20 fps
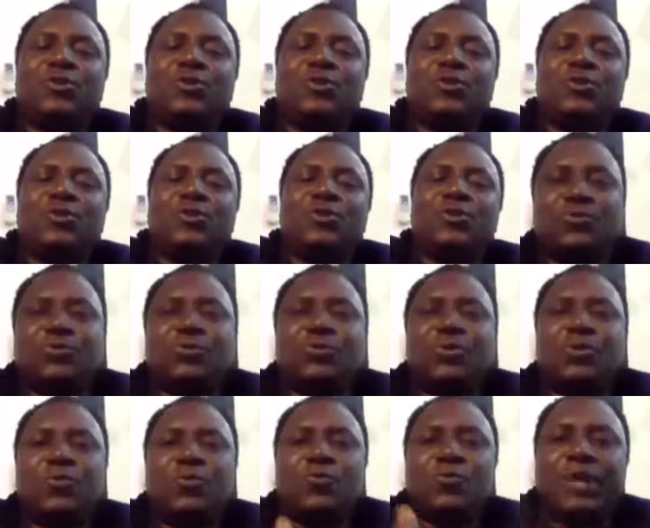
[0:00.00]
we see
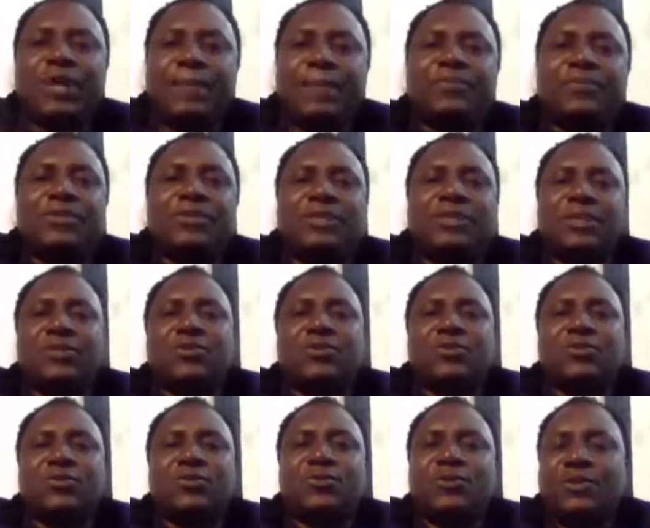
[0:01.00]
you, we
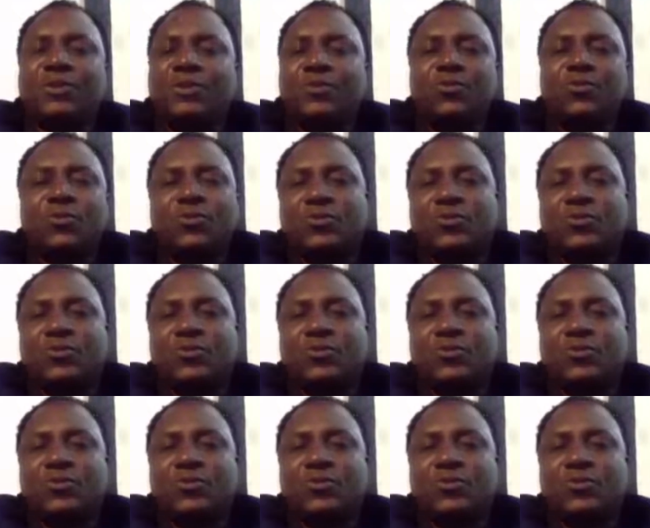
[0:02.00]
appreciate you,